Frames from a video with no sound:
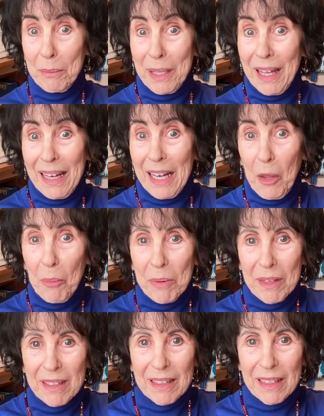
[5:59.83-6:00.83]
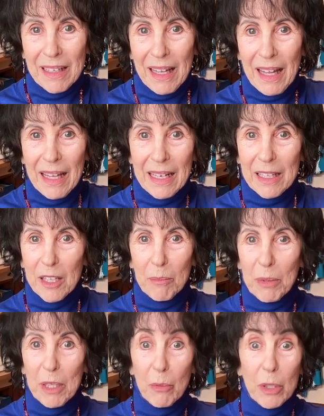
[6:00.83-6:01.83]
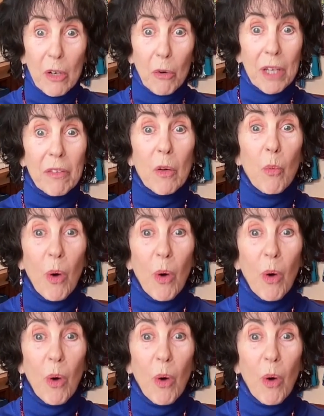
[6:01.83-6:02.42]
We can't help it. And it can be we don't even